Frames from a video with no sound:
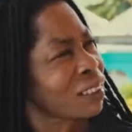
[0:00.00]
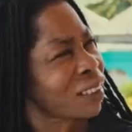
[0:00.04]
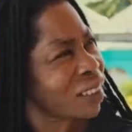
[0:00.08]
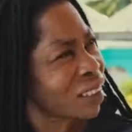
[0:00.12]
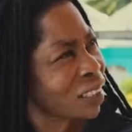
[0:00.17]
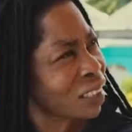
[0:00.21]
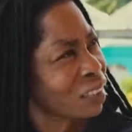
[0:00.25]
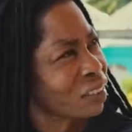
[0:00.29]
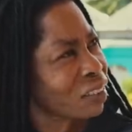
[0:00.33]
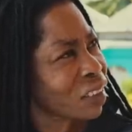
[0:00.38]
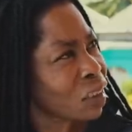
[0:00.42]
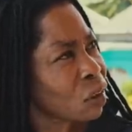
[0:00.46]

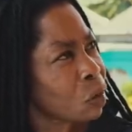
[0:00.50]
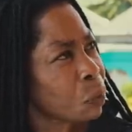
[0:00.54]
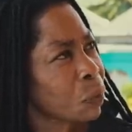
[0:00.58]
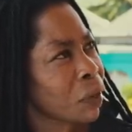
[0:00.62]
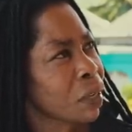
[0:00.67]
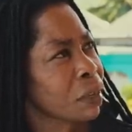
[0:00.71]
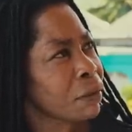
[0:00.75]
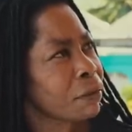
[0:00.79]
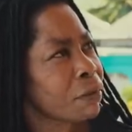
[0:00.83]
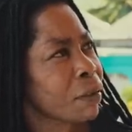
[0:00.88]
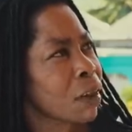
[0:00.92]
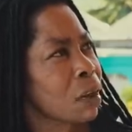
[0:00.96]
Yeah, she go up
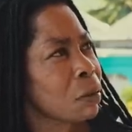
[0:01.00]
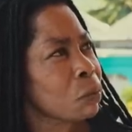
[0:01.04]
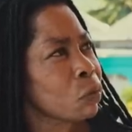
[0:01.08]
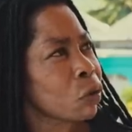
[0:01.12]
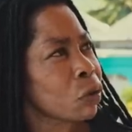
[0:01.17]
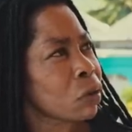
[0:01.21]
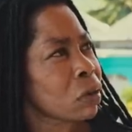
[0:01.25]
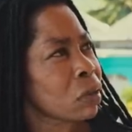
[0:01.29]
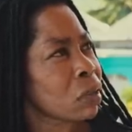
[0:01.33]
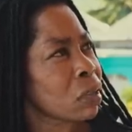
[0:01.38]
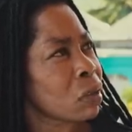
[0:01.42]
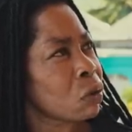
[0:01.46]
on the farm
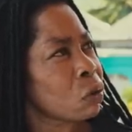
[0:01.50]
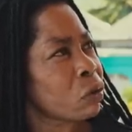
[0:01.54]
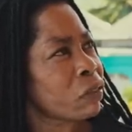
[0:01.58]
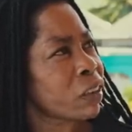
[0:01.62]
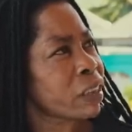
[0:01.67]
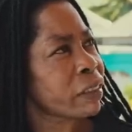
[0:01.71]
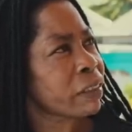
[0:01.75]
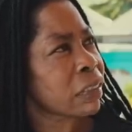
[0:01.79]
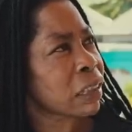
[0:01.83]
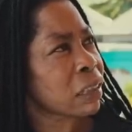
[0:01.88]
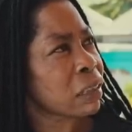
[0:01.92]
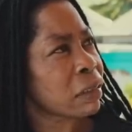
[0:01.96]
work thing
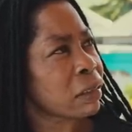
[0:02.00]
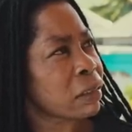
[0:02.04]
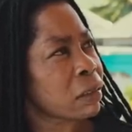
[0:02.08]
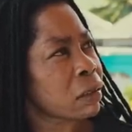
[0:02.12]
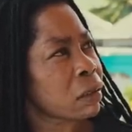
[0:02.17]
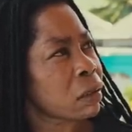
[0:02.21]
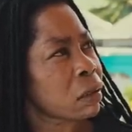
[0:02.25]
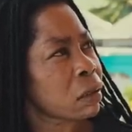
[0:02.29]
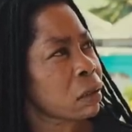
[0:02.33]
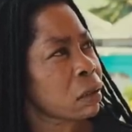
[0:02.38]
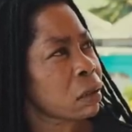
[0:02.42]
overseas.